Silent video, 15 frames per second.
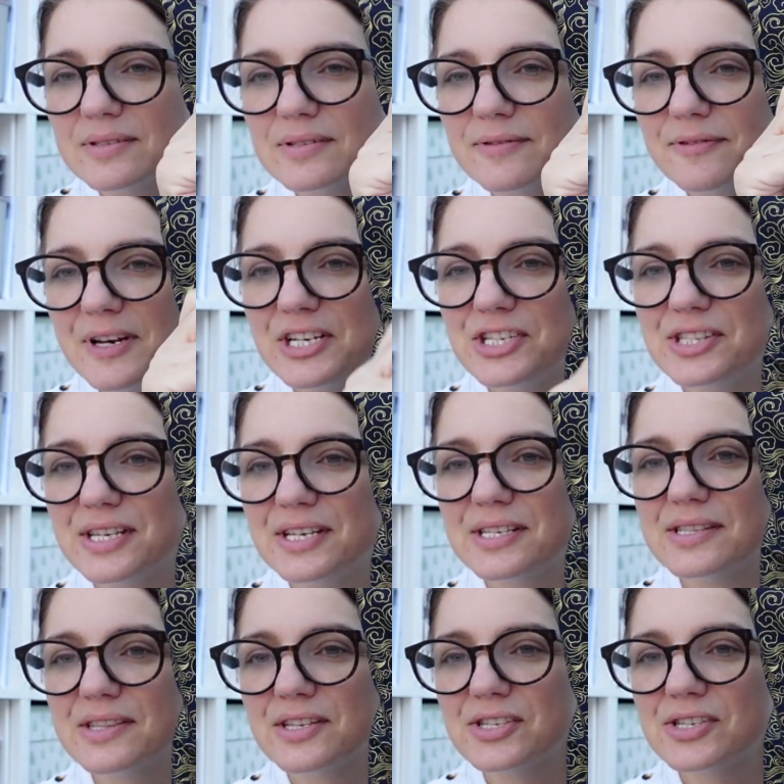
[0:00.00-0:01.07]
finished this
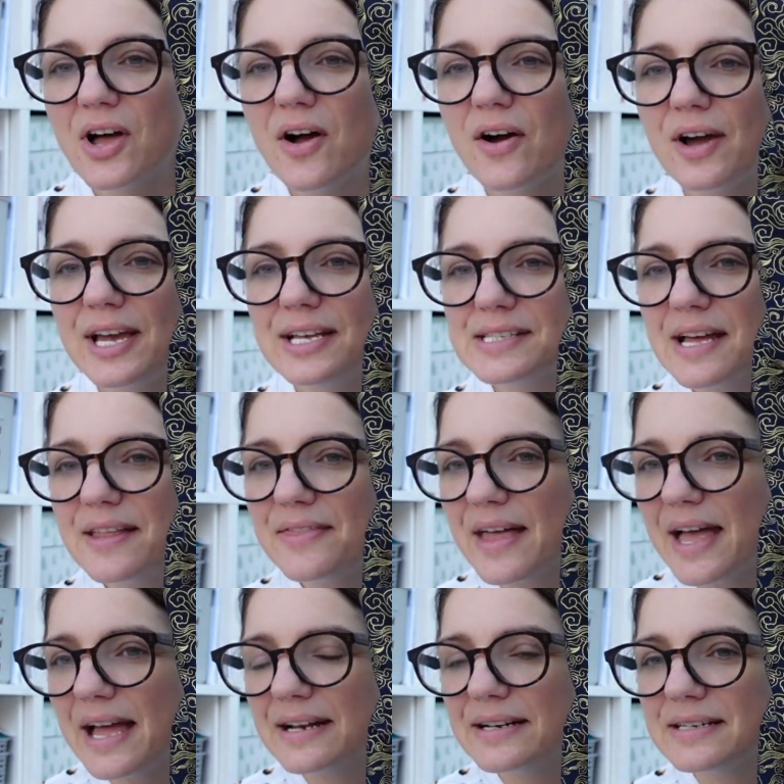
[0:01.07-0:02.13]
the sides, and
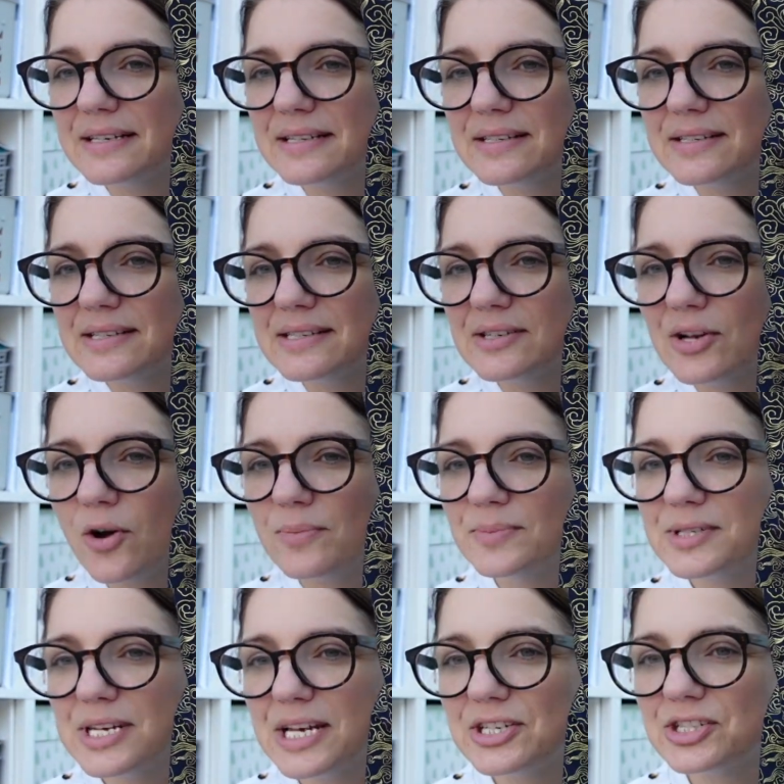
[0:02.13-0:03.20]
then top
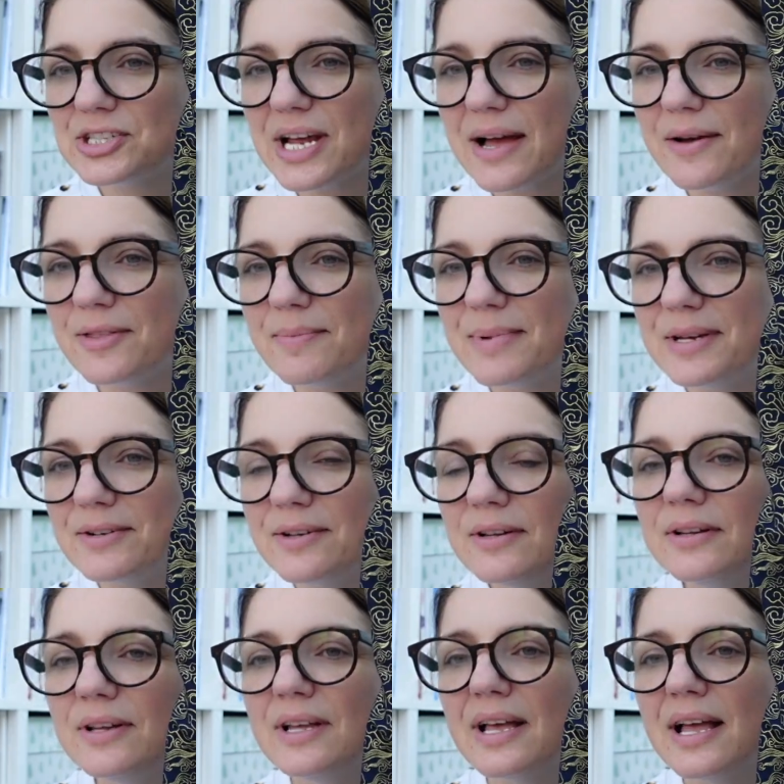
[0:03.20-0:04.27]
stitched down the
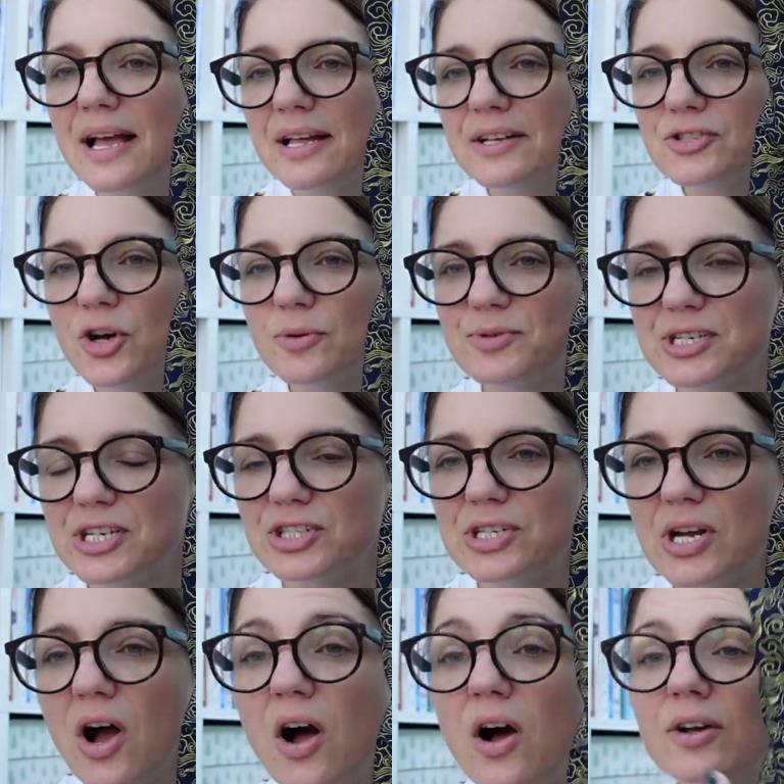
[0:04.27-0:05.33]
middle and top stitched
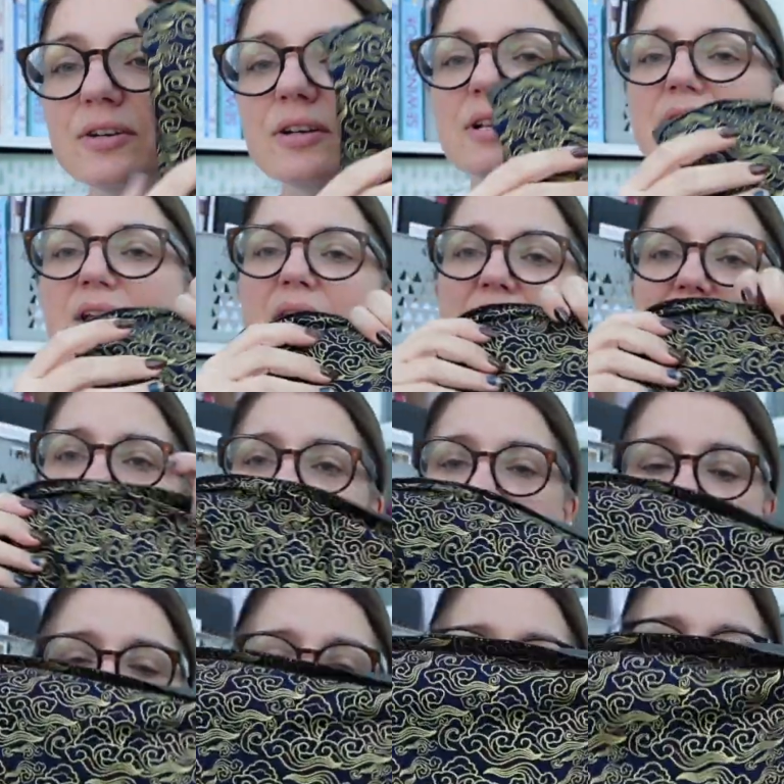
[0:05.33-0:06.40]
it on, and
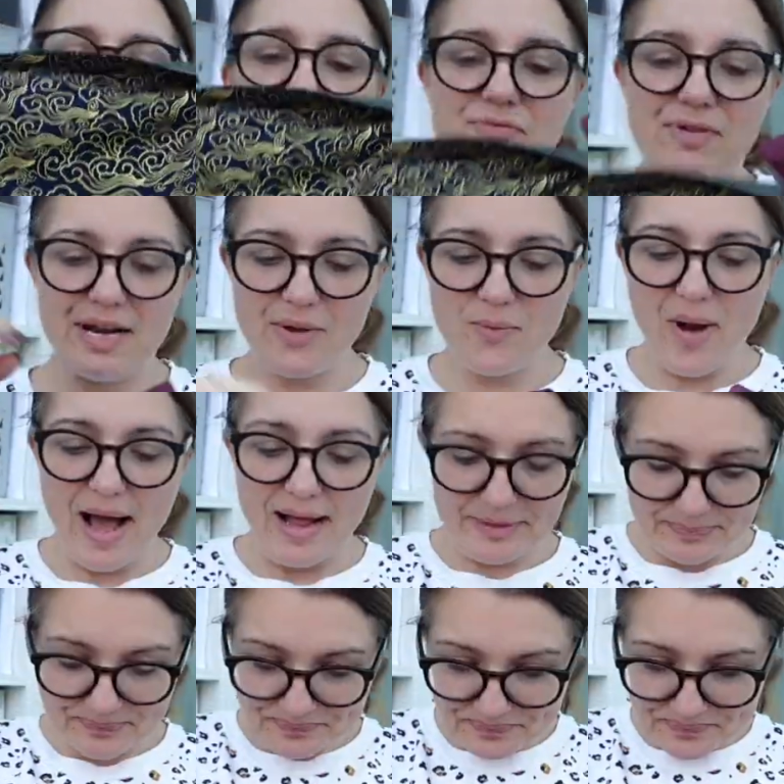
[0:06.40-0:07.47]
that works really well.
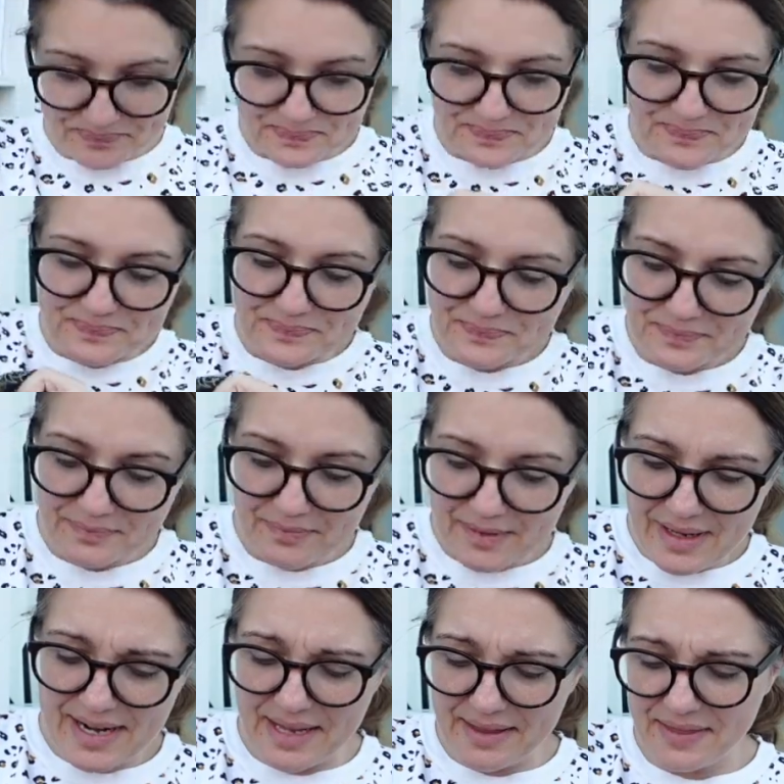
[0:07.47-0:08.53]

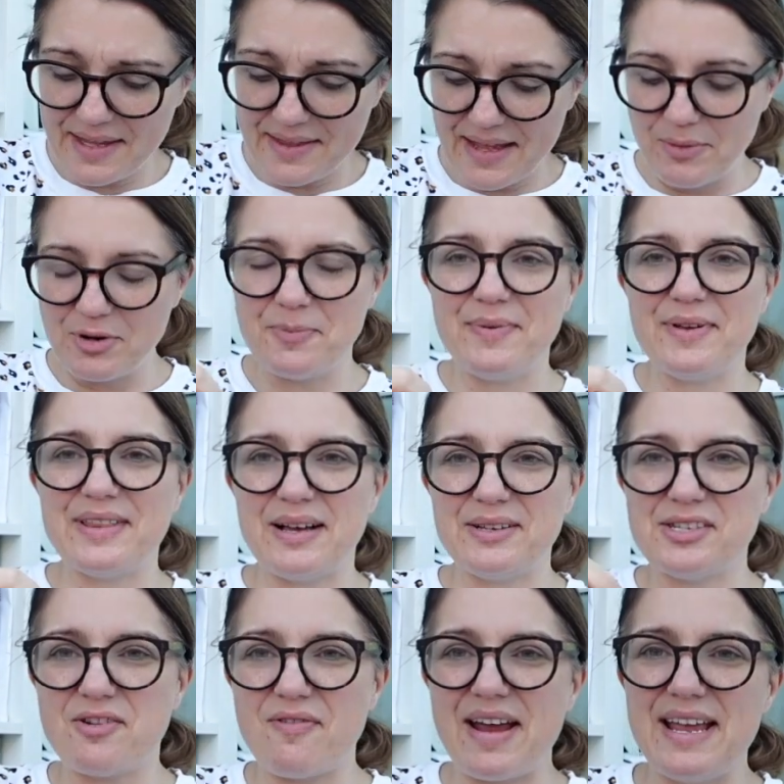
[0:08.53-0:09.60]
And I think that would have been, that
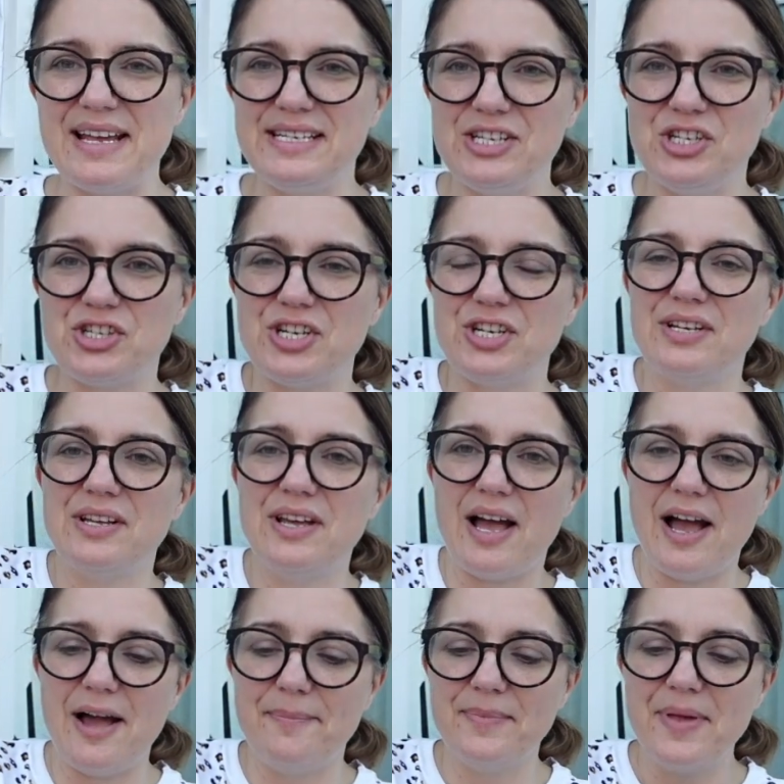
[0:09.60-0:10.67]
was a great addition,
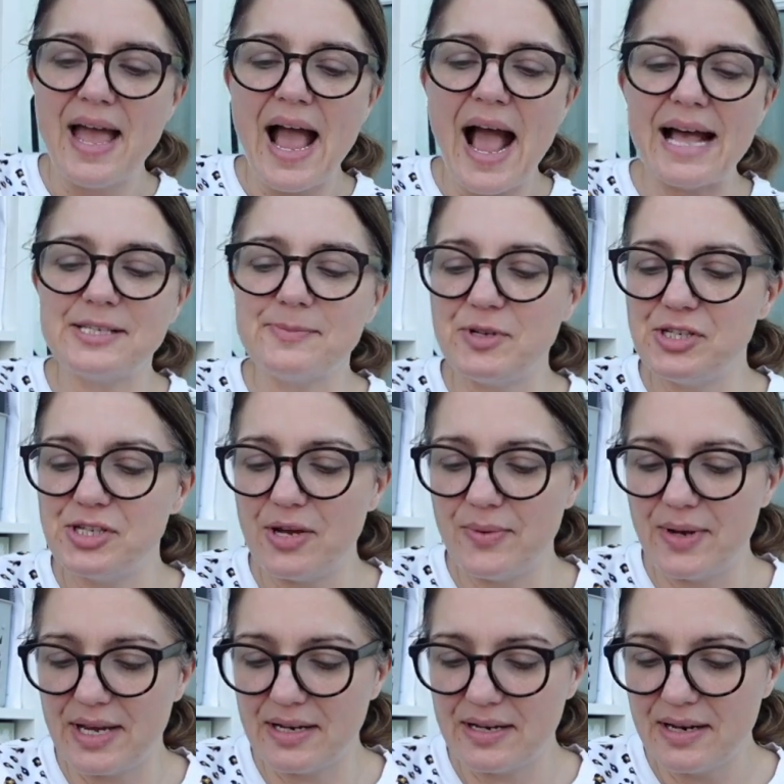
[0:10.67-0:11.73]
as my
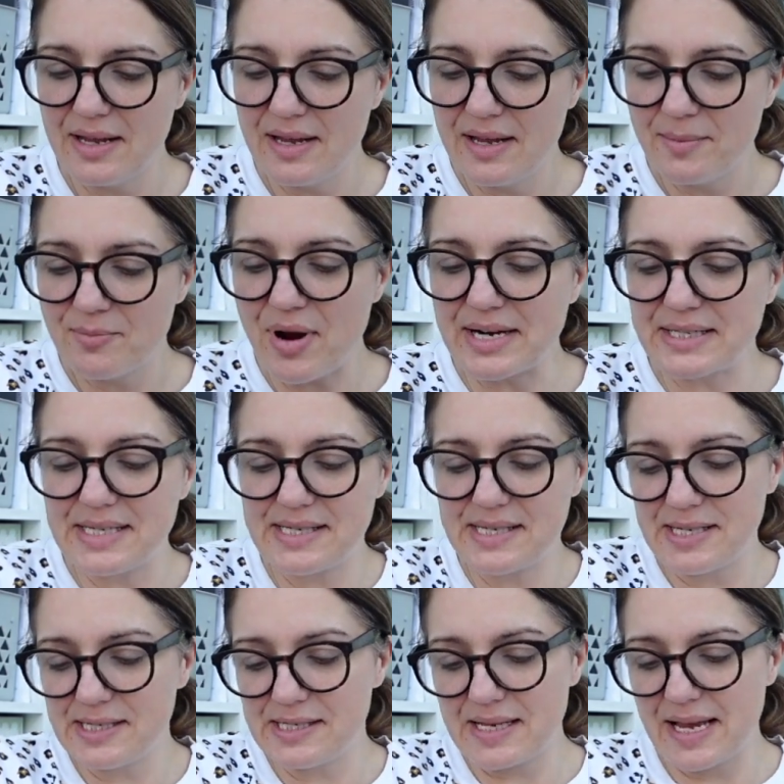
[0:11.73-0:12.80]
sewing practice
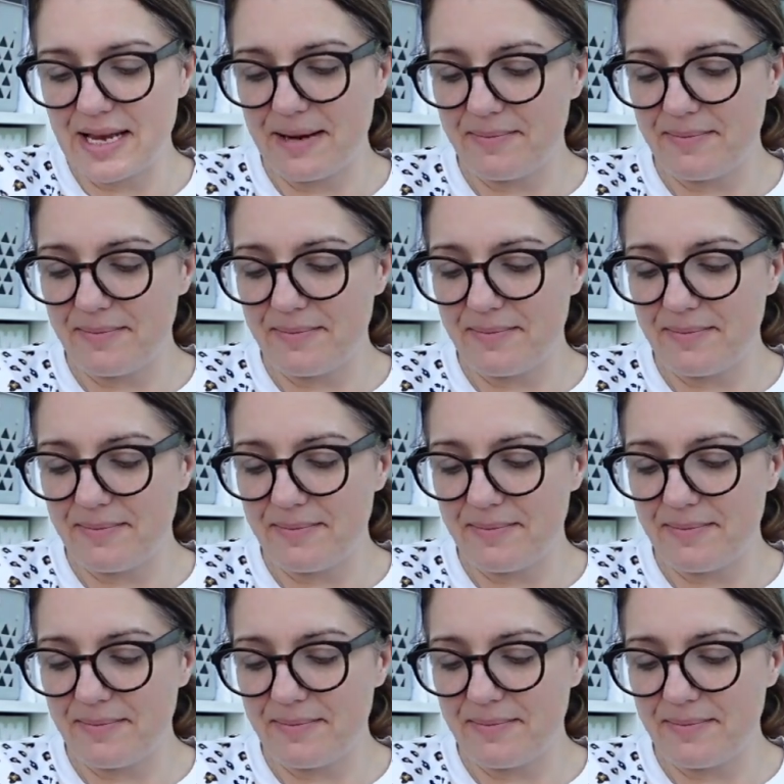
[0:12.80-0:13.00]
has